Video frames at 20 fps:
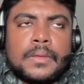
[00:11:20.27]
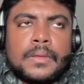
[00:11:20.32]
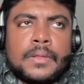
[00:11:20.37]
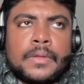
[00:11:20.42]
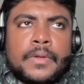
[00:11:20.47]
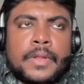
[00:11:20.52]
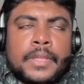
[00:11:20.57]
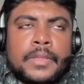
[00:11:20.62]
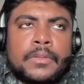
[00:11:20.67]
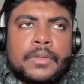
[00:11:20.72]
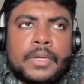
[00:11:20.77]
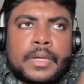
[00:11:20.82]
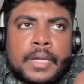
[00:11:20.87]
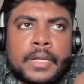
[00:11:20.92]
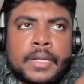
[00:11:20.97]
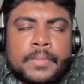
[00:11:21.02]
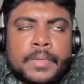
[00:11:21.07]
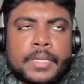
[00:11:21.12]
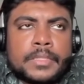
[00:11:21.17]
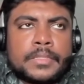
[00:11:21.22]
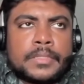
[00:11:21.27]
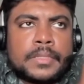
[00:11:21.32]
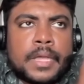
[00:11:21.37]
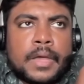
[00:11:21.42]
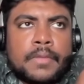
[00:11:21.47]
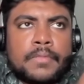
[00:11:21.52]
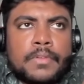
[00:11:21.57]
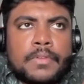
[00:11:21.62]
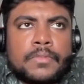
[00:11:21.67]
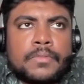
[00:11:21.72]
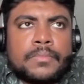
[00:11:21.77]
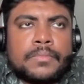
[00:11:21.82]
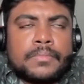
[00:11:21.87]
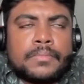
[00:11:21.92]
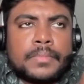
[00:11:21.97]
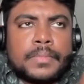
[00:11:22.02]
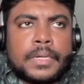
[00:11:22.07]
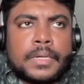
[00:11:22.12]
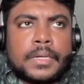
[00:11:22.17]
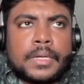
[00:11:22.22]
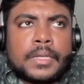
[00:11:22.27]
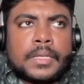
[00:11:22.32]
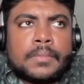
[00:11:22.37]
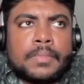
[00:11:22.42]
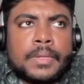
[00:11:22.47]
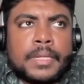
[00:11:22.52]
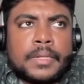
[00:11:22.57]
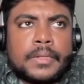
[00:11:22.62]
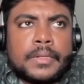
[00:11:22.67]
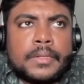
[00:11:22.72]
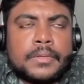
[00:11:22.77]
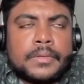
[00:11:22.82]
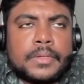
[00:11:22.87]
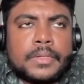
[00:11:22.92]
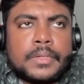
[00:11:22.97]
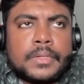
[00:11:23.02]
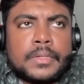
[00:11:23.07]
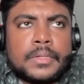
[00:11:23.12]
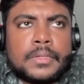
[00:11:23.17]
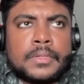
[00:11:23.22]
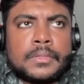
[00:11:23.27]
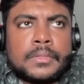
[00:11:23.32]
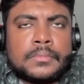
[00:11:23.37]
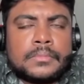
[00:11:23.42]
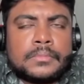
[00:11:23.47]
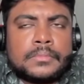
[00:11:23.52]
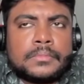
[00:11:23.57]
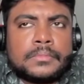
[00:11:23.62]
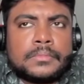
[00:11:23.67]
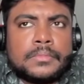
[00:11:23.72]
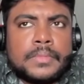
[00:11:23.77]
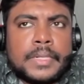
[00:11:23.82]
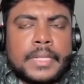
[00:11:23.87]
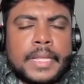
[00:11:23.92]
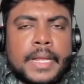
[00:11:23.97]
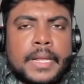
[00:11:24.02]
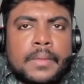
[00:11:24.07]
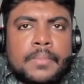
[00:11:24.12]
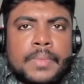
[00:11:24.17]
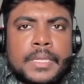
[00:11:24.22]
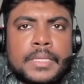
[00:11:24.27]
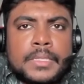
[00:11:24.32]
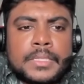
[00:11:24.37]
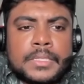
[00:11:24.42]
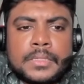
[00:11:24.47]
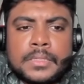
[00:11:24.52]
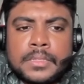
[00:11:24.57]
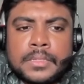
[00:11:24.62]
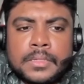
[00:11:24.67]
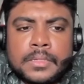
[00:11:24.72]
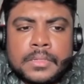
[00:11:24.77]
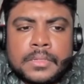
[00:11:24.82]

During your academics, have you completed your database